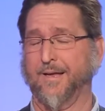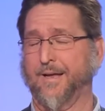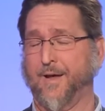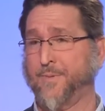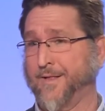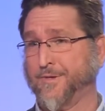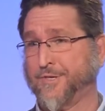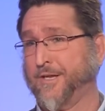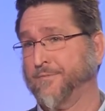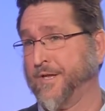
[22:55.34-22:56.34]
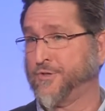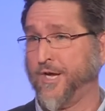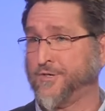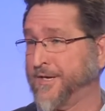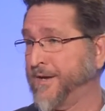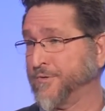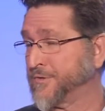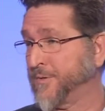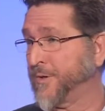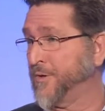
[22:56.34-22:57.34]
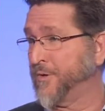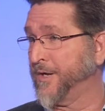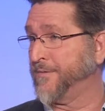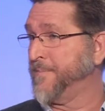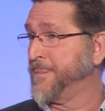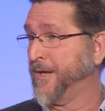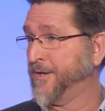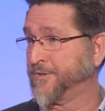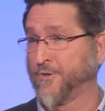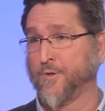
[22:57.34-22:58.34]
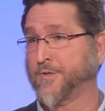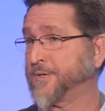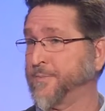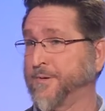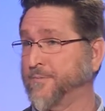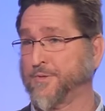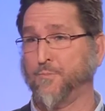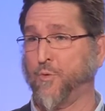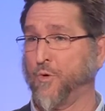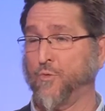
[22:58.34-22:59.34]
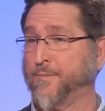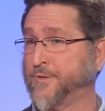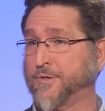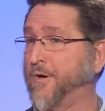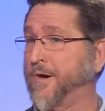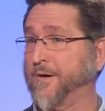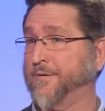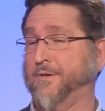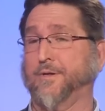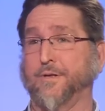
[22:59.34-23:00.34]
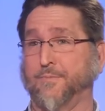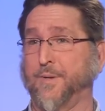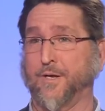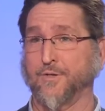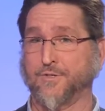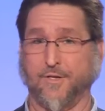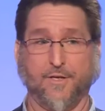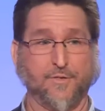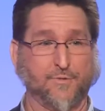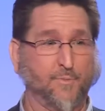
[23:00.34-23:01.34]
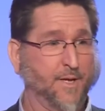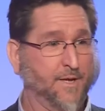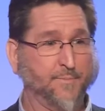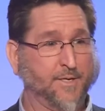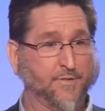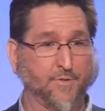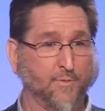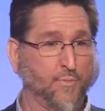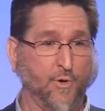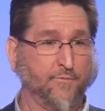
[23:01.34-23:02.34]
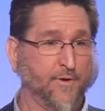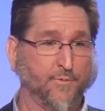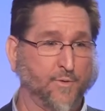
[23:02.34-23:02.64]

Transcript: I've been in the city of Lynn chasing after someone who had stolen some some poor woman's car uh, because his because her boyfriend